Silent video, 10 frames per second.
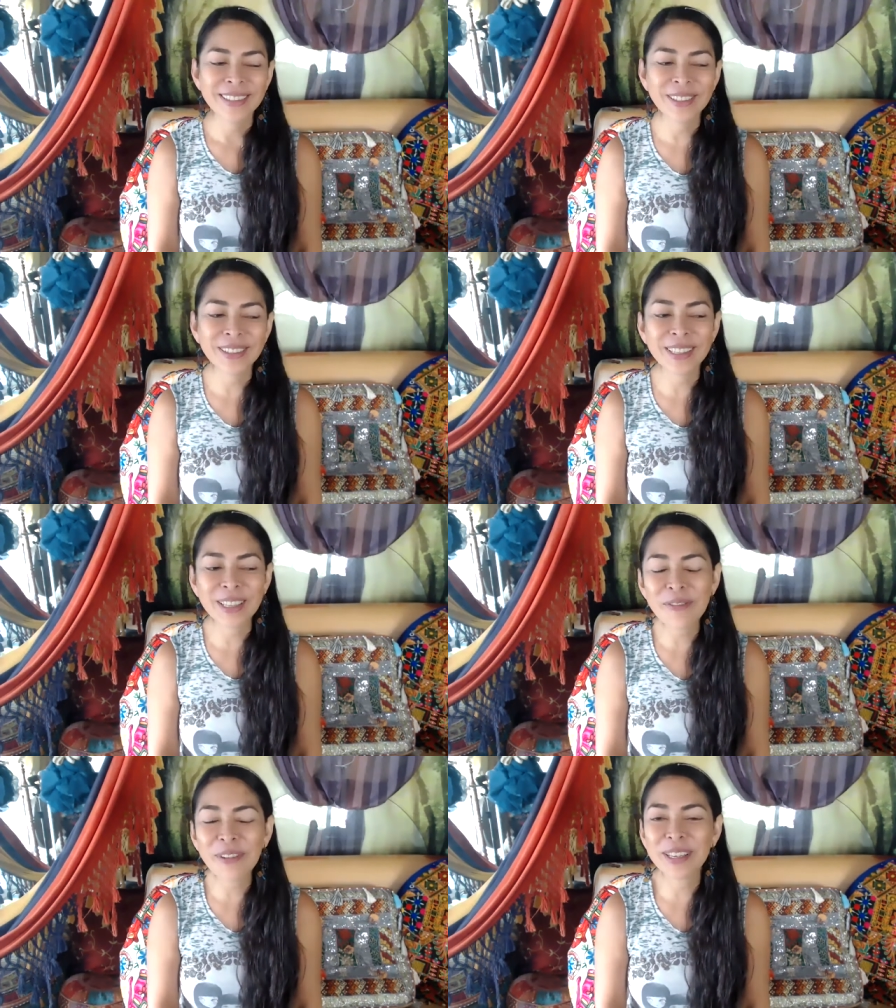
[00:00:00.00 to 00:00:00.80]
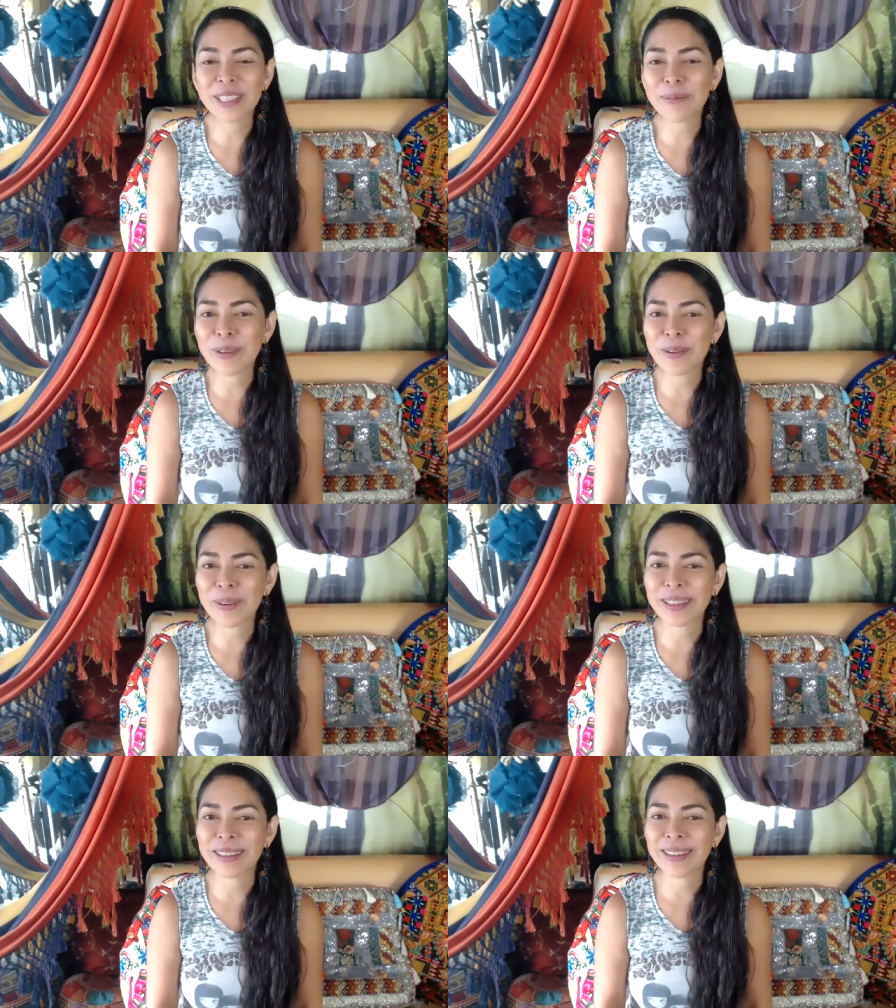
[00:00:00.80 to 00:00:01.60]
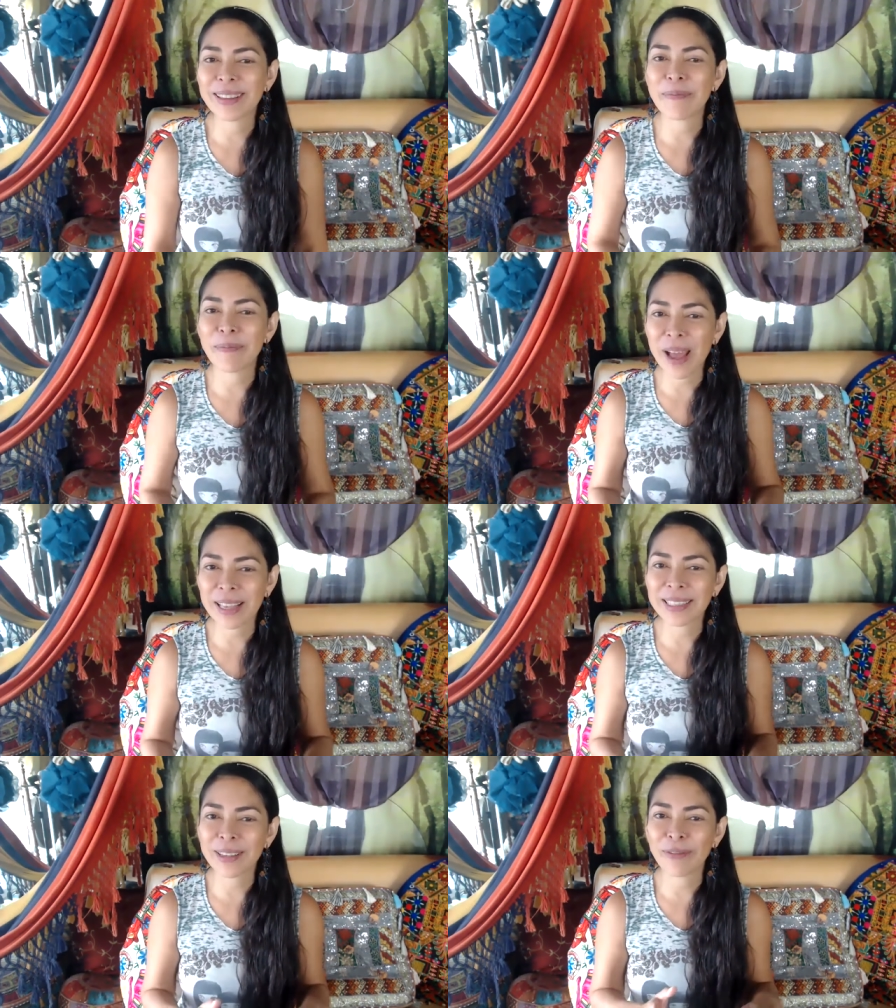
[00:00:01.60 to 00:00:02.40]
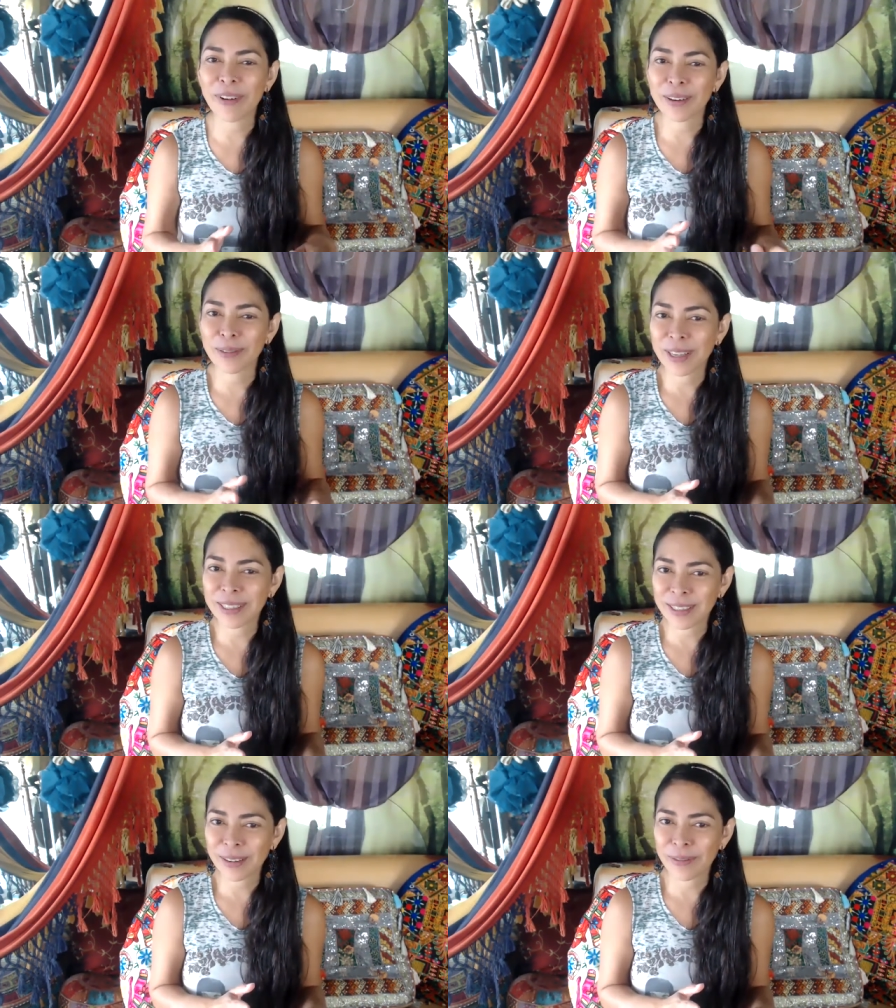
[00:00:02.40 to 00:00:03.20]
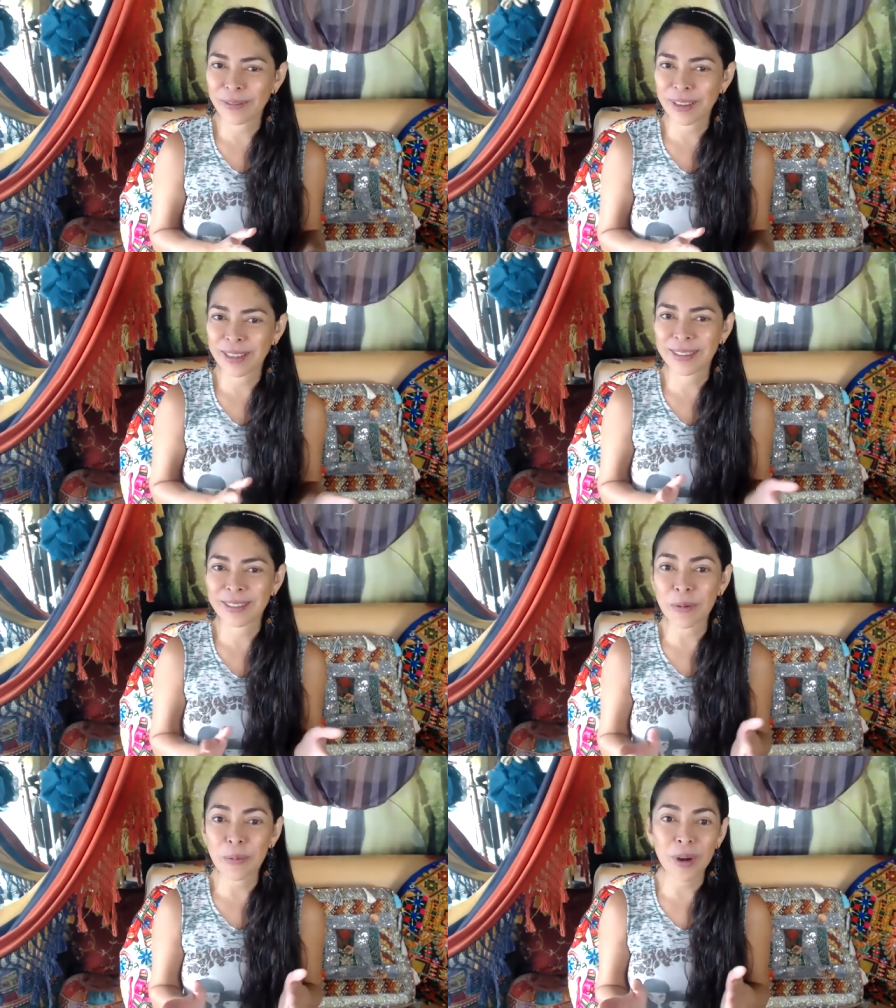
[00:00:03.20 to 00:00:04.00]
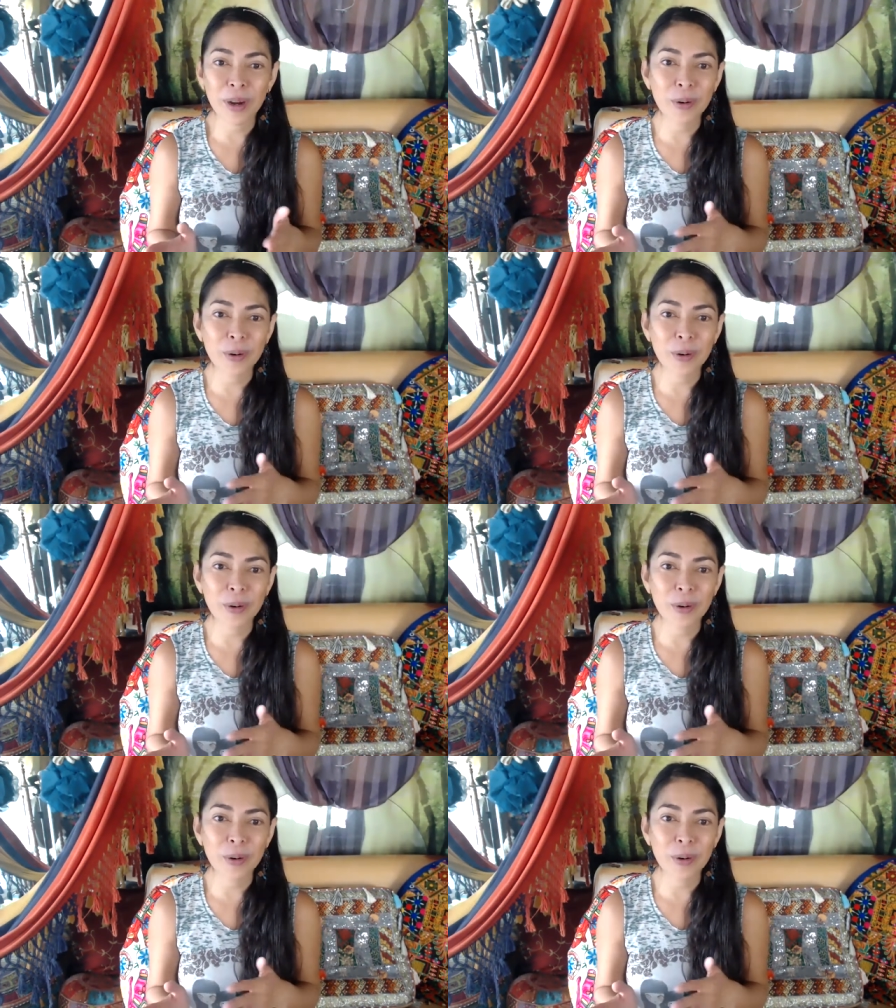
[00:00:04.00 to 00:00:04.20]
So the difference between the passive aggressive and someone